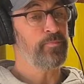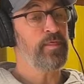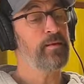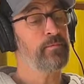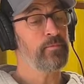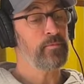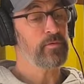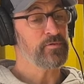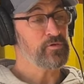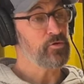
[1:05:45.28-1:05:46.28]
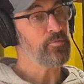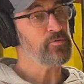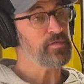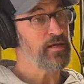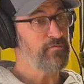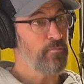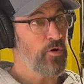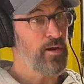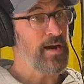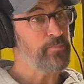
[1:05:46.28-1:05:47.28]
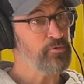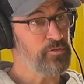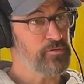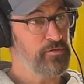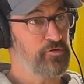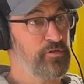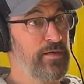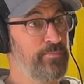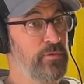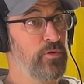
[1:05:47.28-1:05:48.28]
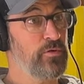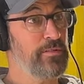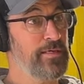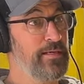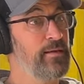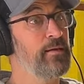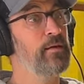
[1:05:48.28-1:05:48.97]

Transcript: then consumers have more options to shop locally